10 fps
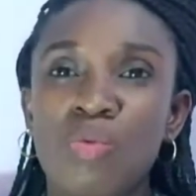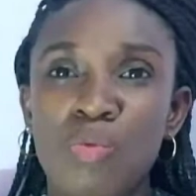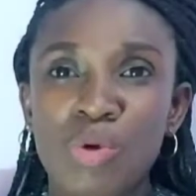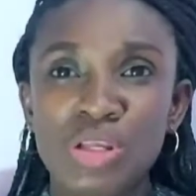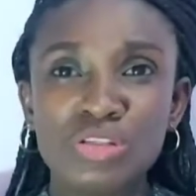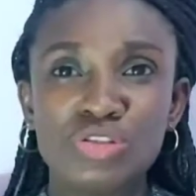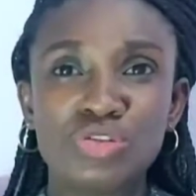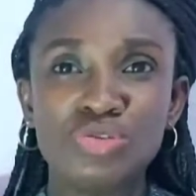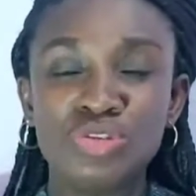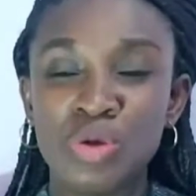We used
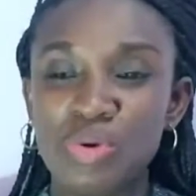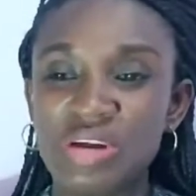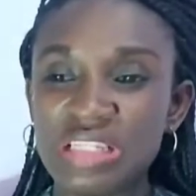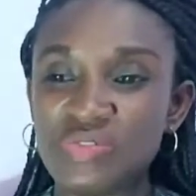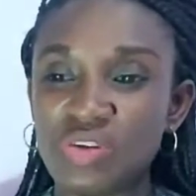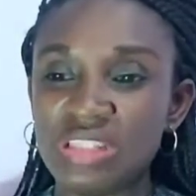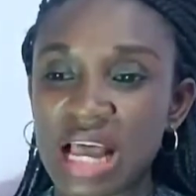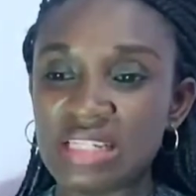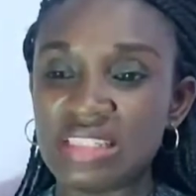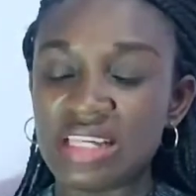to, we raise funds
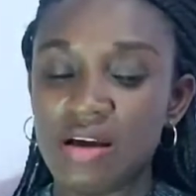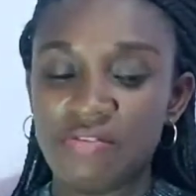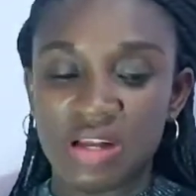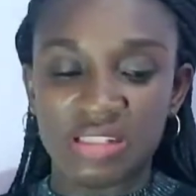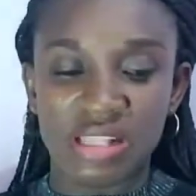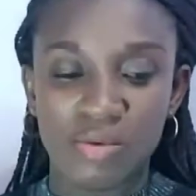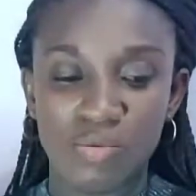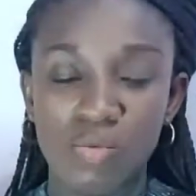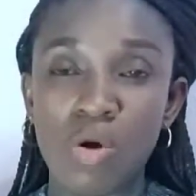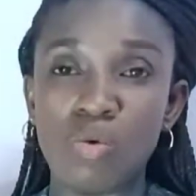ourselves and
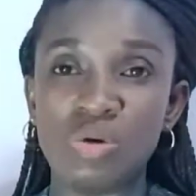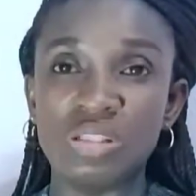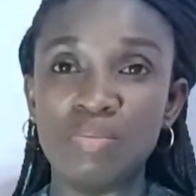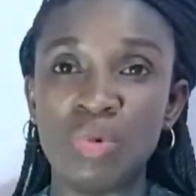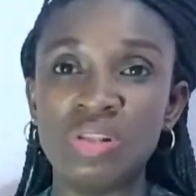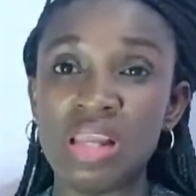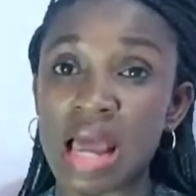then work with the money.